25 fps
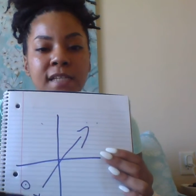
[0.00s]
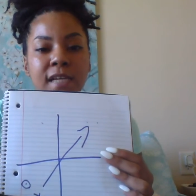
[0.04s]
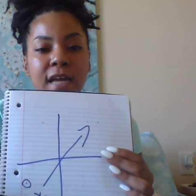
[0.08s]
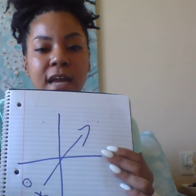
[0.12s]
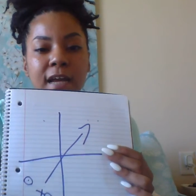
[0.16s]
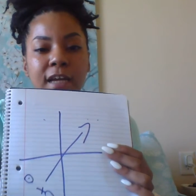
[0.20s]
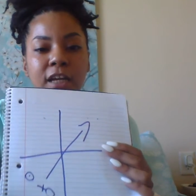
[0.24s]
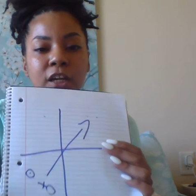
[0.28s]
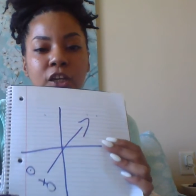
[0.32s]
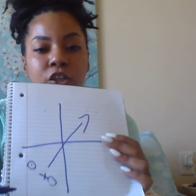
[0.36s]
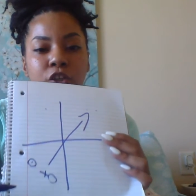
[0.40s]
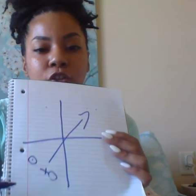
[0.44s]
I
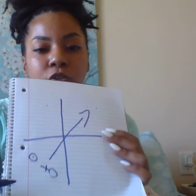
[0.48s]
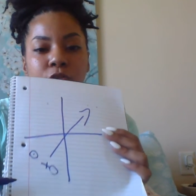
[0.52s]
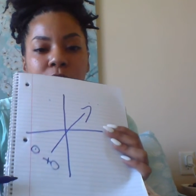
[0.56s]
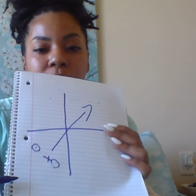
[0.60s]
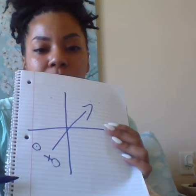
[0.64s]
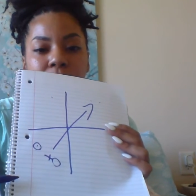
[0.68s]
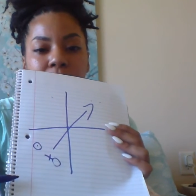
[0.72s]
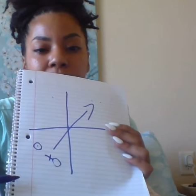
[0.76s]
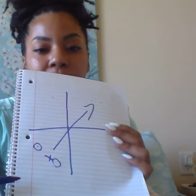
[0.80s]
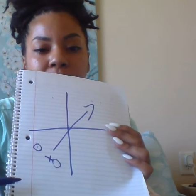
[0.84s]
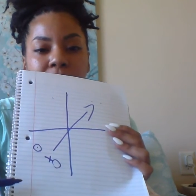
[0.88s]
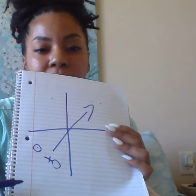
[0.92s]
can
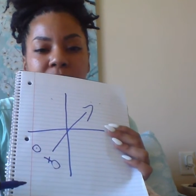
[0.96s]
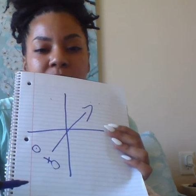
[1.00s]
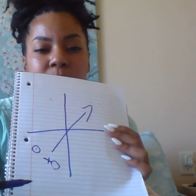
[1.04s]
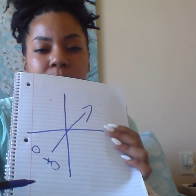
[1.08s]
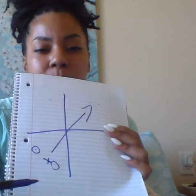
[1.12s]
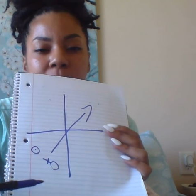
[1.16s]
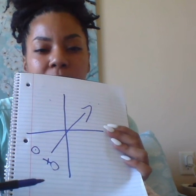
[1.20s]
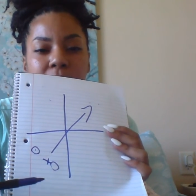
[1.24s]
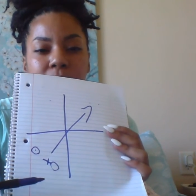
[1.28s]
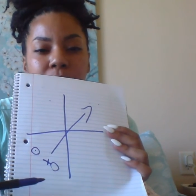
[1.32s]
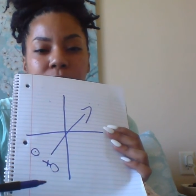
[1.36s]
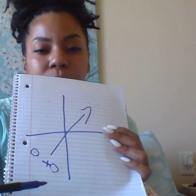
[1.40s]
utilize
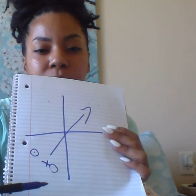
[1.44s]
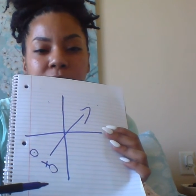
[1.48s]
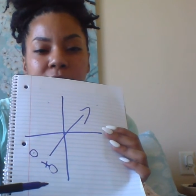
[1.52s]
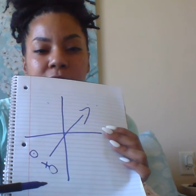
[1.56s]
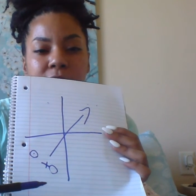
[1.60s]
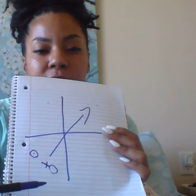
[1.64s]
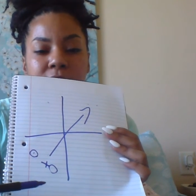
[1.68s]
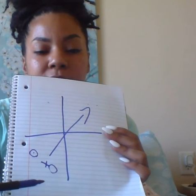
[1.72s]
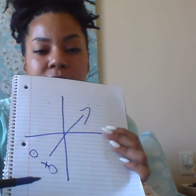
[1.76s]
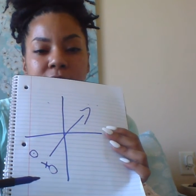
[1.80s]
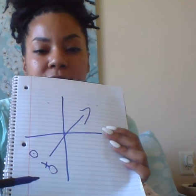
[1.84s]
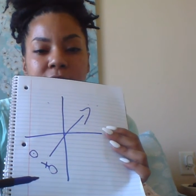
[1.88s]
my
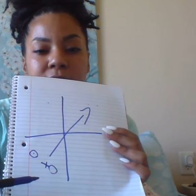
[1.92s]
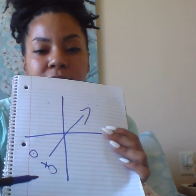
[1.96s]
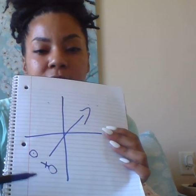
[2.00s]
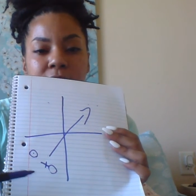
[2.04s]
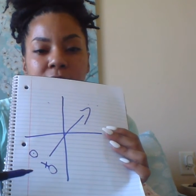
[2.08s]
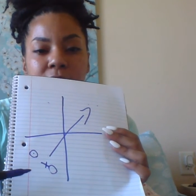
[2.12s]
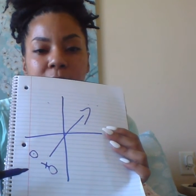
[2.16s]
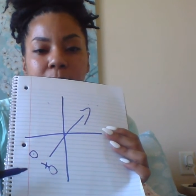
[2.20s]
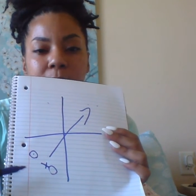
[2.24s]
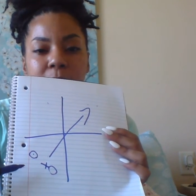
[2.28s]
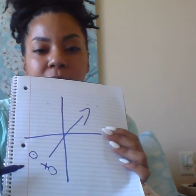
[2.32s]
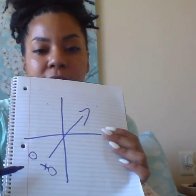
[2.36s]
Venus
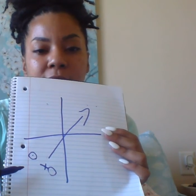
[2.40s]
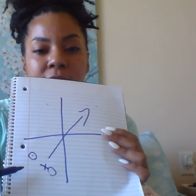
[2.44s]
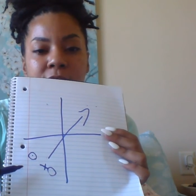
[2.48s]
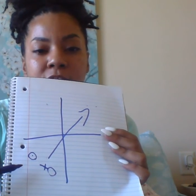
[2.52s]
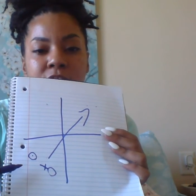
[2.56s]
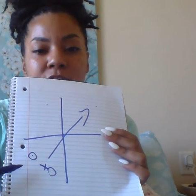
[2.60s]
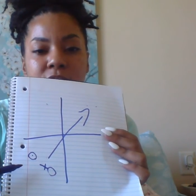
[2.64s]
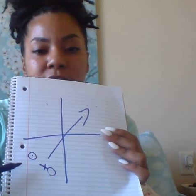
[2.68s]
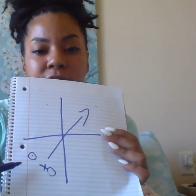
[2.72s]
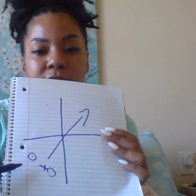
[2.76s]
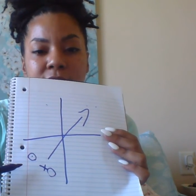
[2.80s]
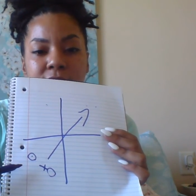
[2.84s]
and my
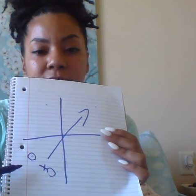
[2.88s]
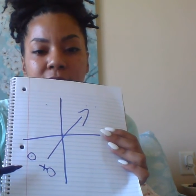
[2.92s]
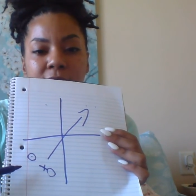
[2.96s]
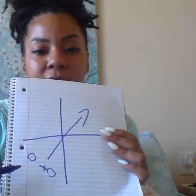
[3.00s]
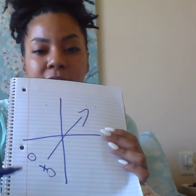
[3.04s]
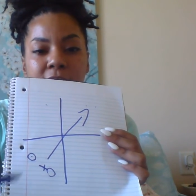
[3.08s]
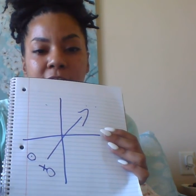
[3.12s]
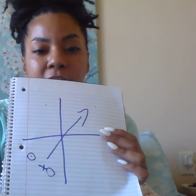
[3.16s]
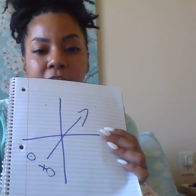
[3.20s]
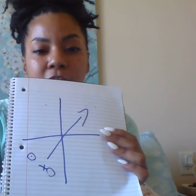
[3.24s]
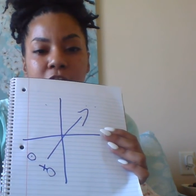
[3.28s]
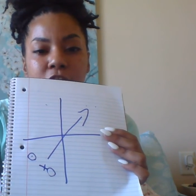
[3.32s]
Sun
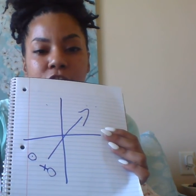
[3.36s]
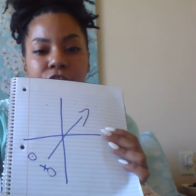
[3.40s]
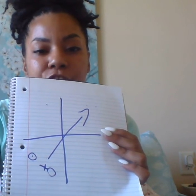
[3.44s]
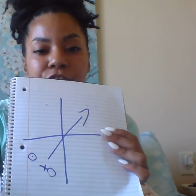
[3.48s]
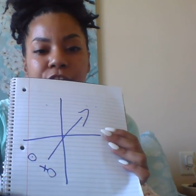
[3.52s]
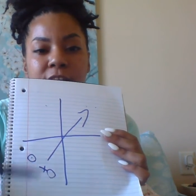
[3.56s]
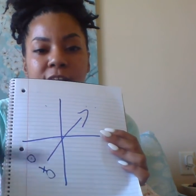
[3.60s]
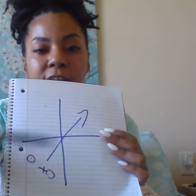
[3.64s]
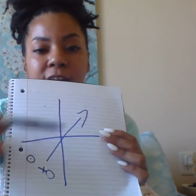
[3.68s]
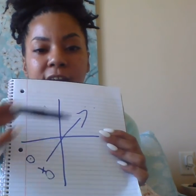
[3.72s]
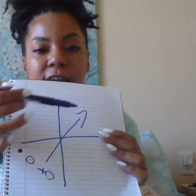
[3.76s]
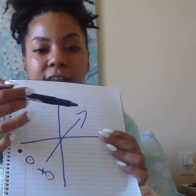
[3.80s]

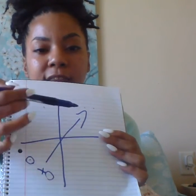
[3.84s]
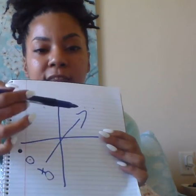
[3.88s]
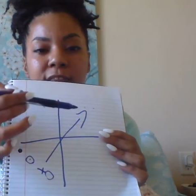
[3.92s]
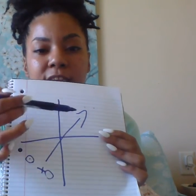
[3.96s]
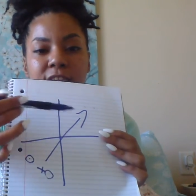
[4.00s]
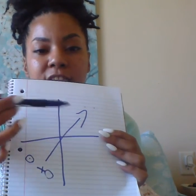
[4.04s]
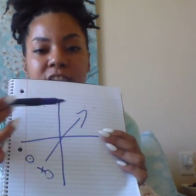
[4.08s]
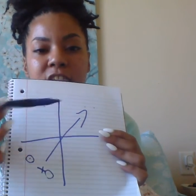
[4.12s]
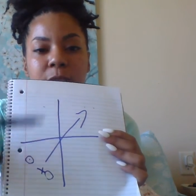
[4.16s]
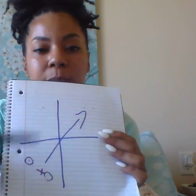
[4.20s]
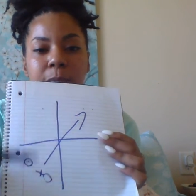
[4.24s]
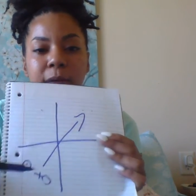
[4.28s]
energy in
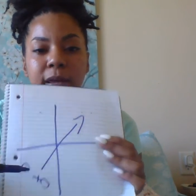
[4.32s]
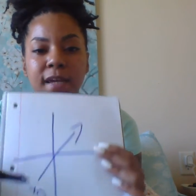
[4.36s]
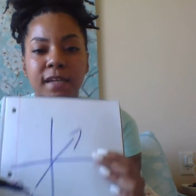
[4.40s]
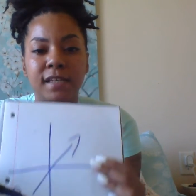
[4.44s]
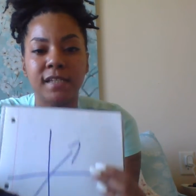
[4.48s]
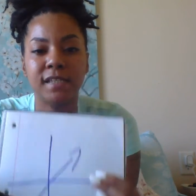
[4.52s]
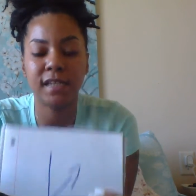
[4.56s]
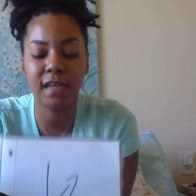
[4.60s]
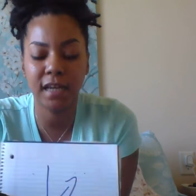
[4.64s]
this space.